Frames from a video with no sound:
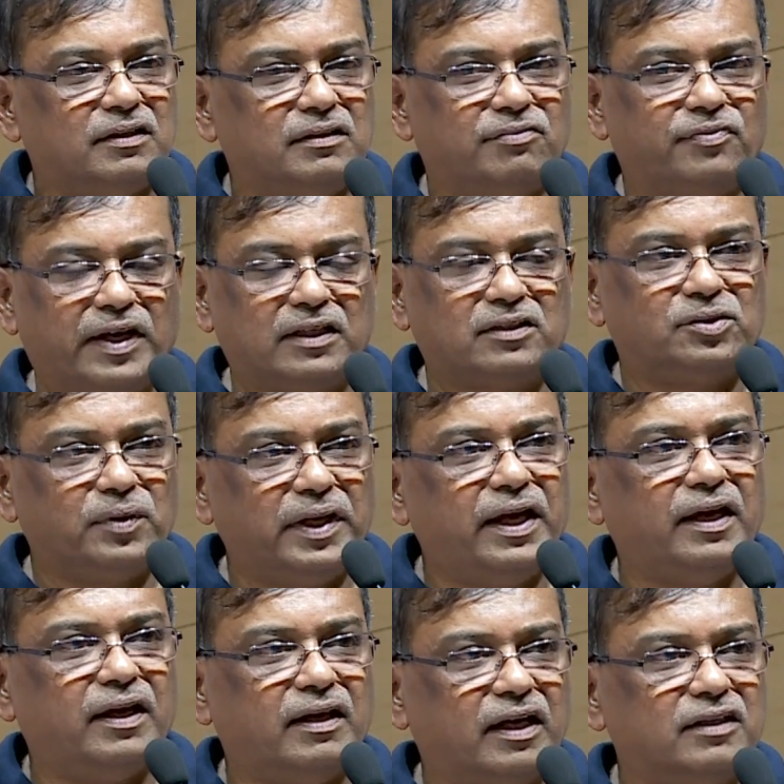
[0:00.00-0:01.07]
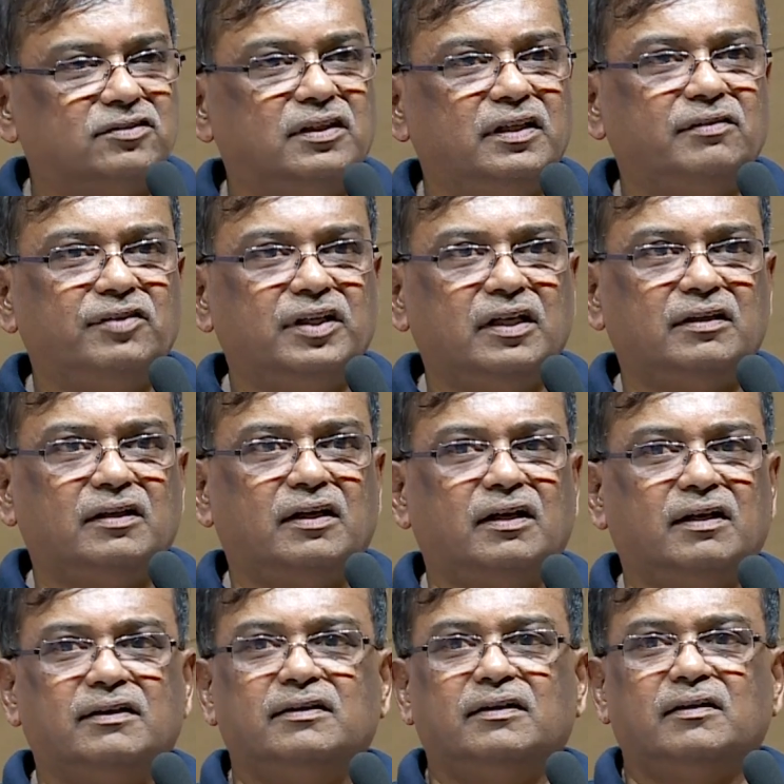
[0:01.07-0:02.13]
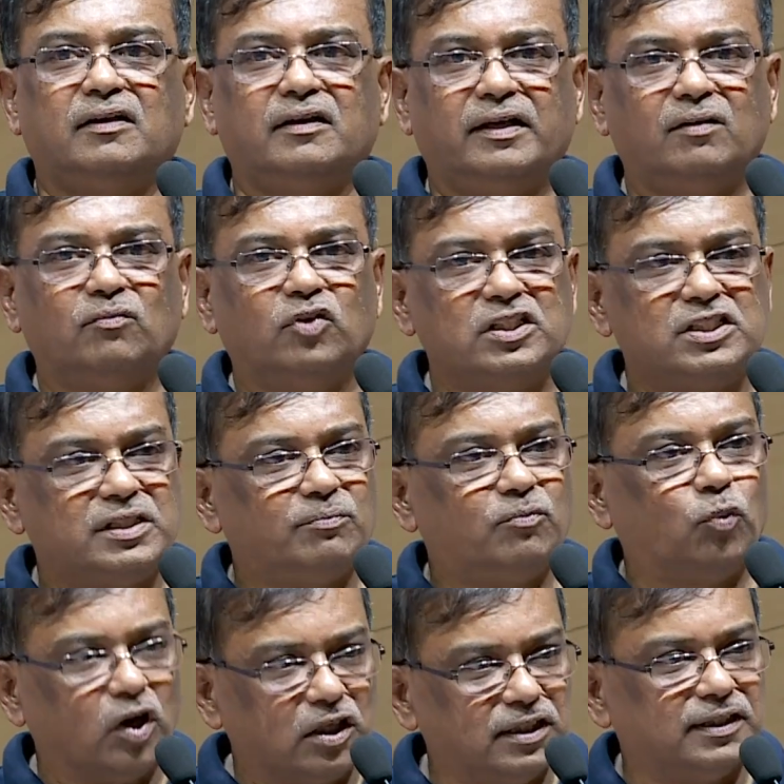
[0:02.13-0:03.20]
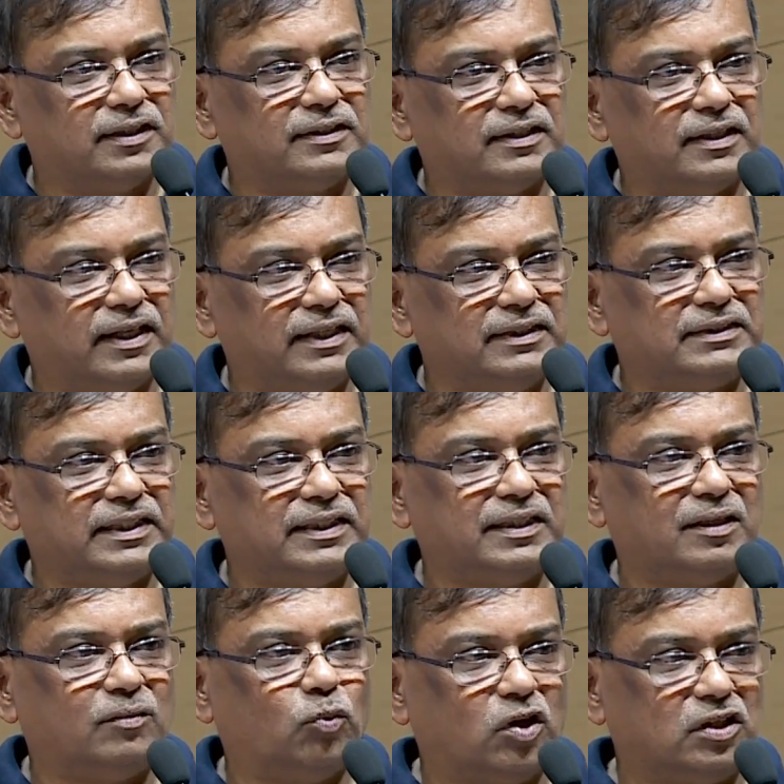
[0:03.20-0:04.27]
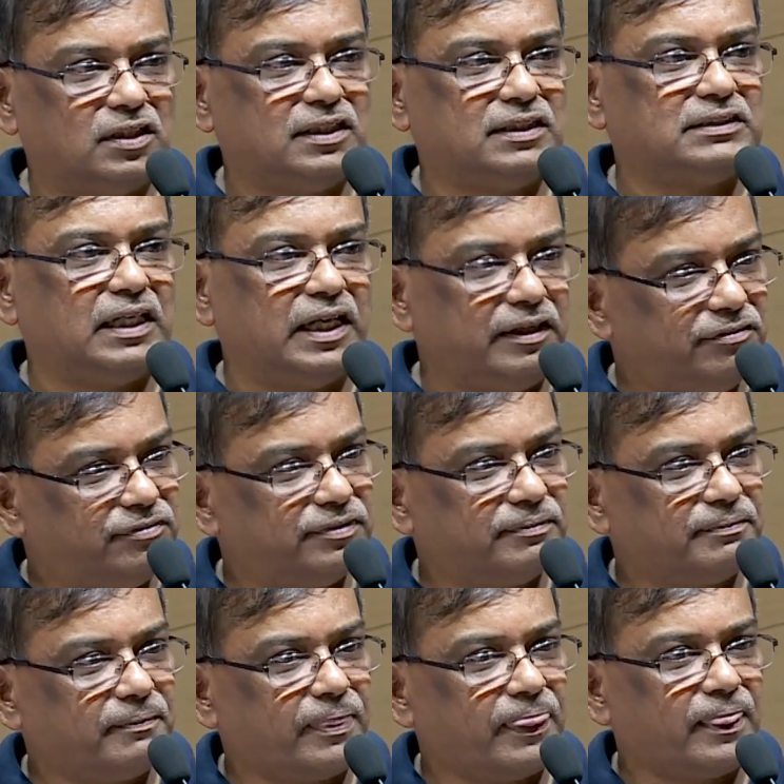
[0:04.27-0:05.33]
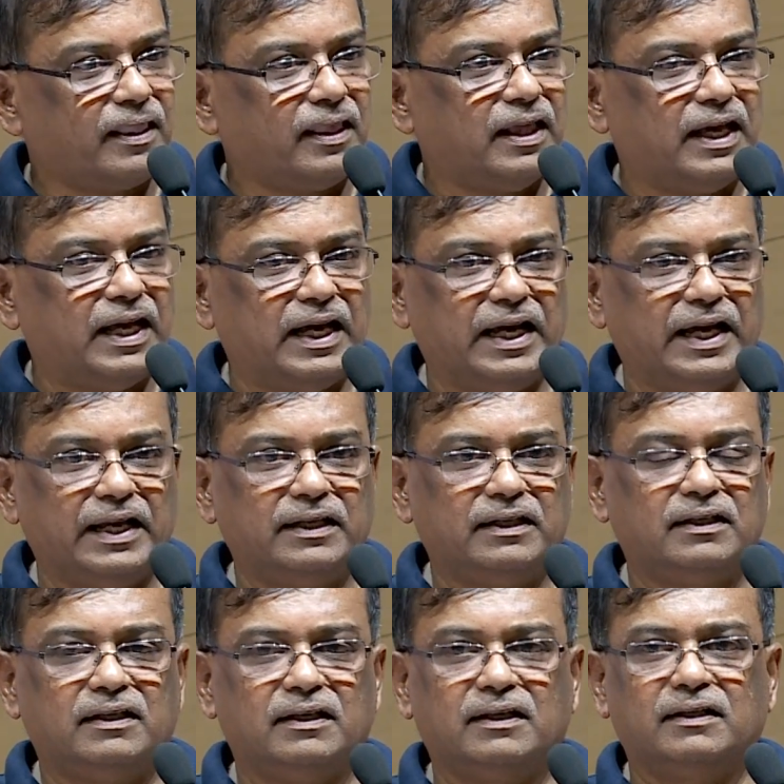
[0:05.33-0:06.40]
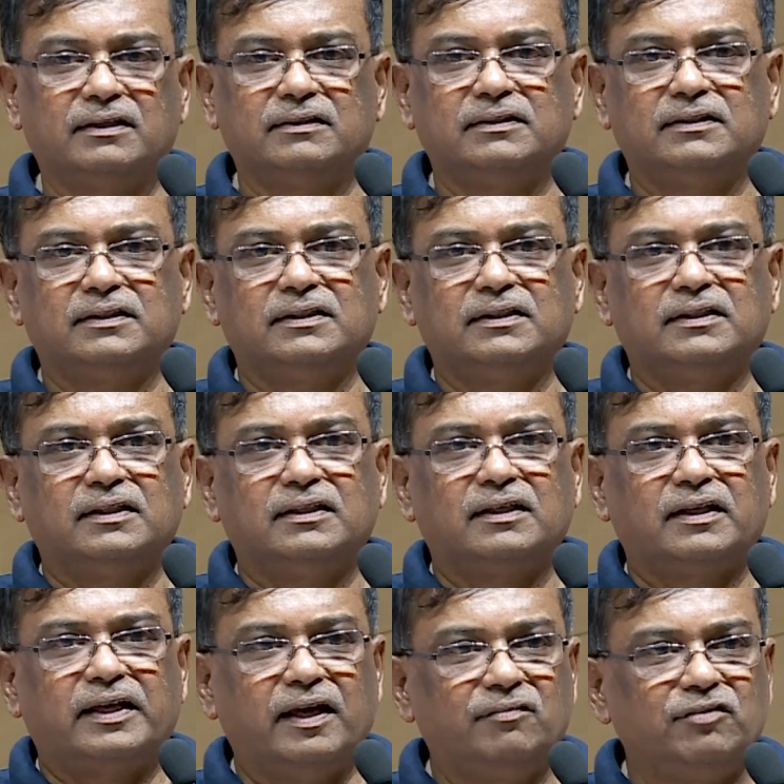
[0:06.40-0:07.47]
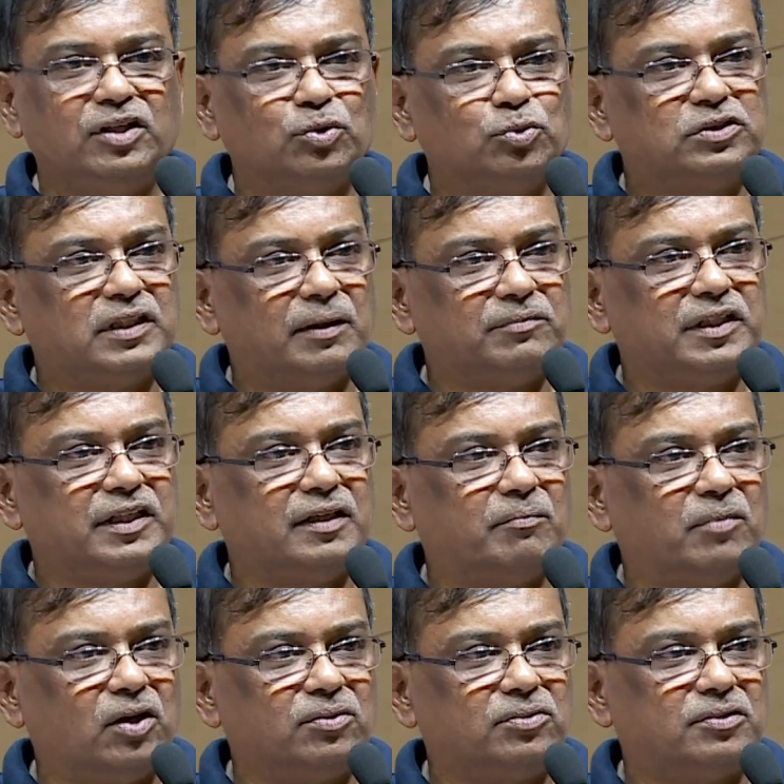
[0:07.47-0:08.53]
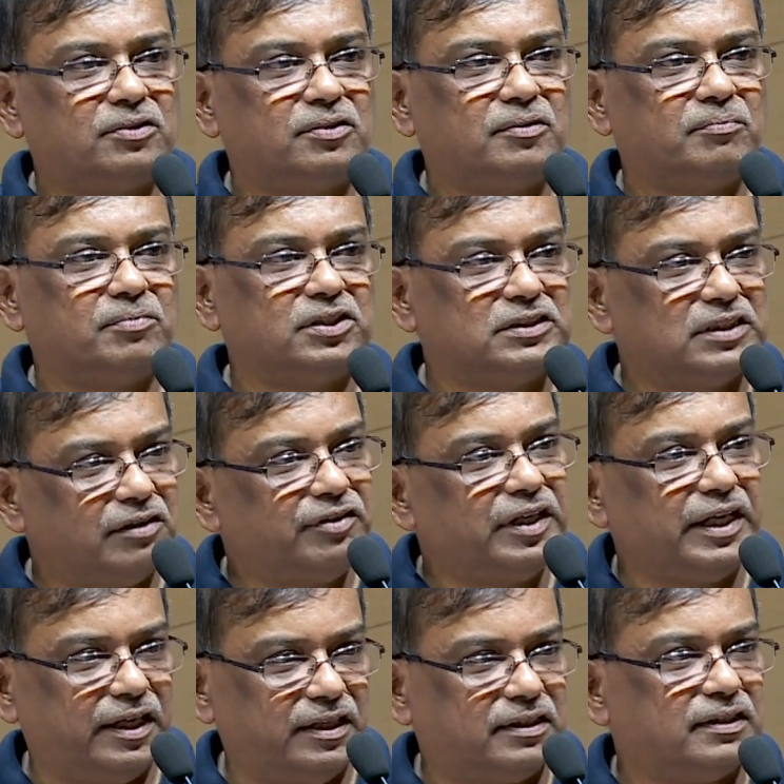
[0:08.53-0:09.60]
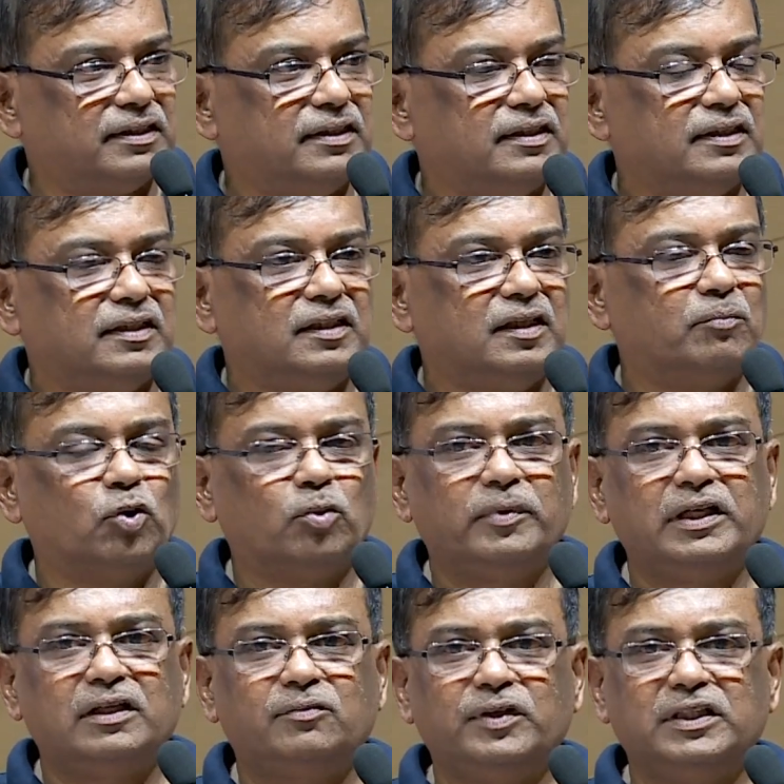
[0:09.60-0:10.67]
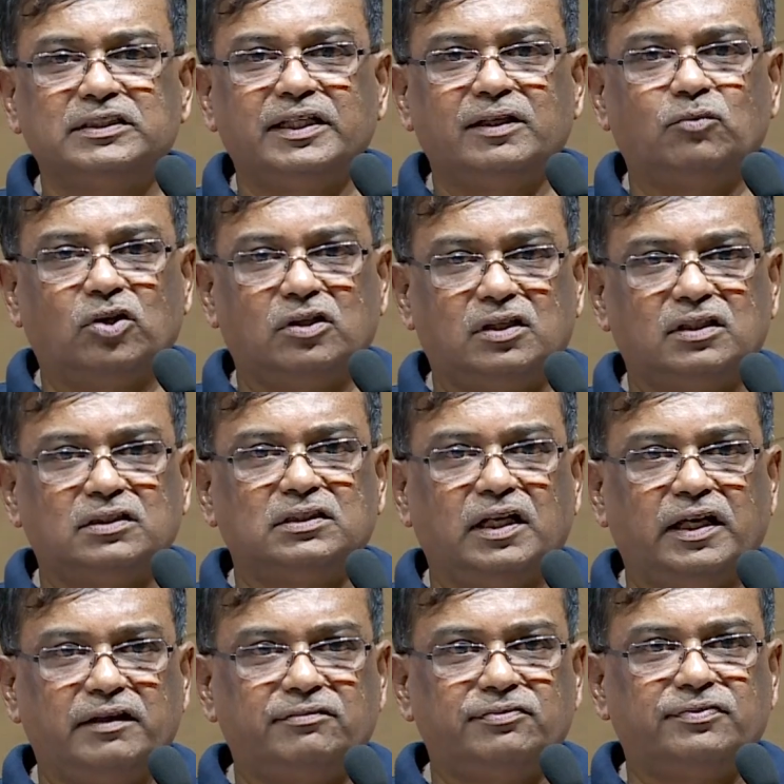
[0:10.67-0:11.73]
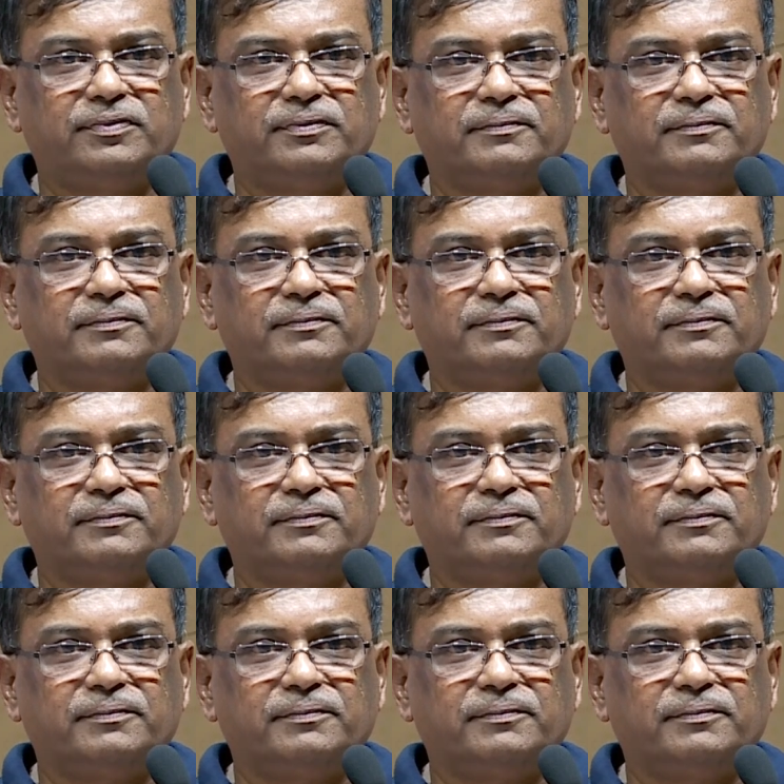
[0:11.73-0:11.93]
the fact today, actually, we can worship water and say that water is life, and can we do something about preserving it? The moment we say water is life,